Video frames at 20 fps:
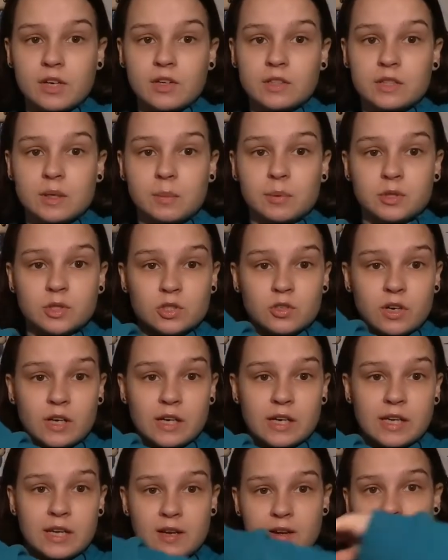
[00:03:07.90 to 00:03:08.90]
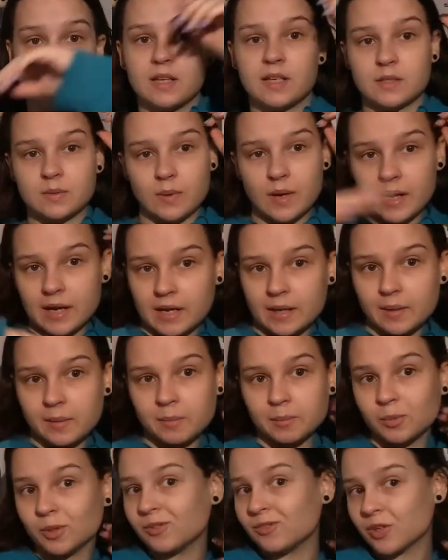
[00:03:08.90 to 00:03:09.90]
videos up on screen here. That's why
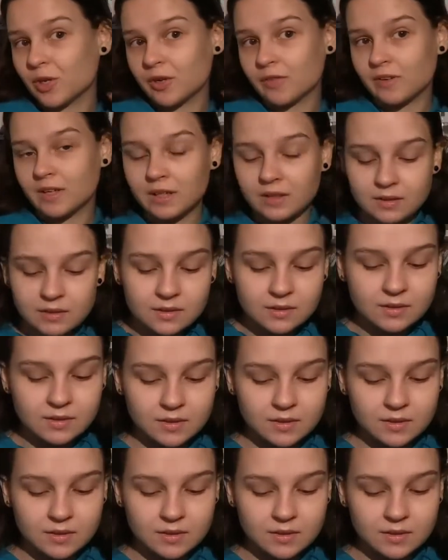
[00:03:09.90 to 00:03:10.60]
I moved over.